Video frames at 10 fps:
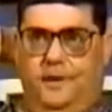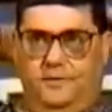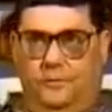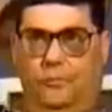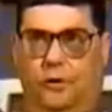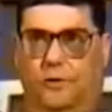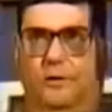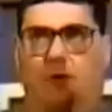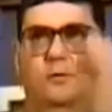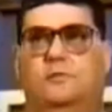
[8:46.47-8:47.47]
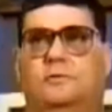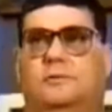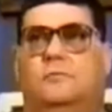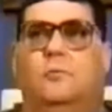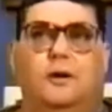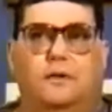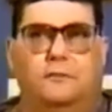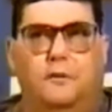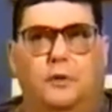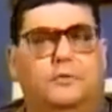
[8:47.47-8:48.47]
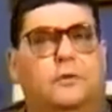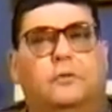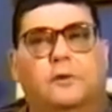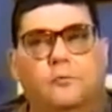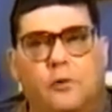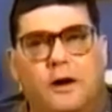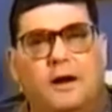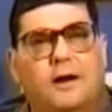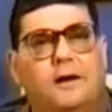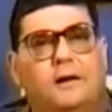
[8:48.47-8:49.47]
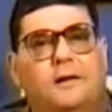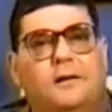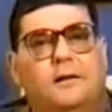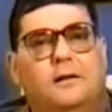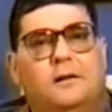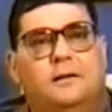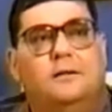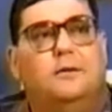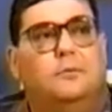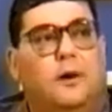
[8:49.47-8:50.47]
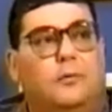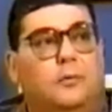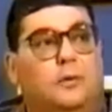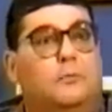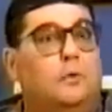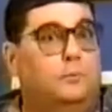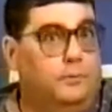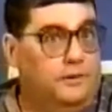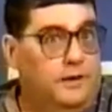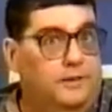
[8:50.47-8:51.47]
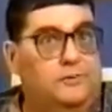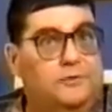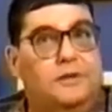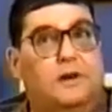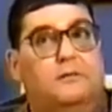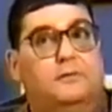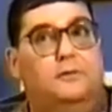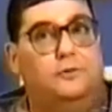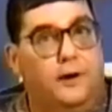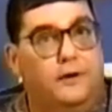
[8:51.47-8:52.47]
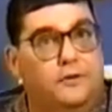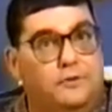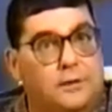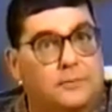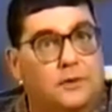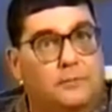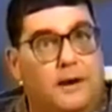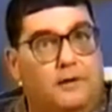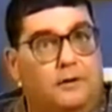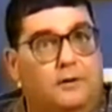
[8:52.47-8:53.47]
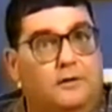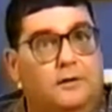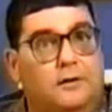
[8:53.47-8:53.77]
because of where it goes and what it involves, the only way you can probably both protect yourself and try to do something about it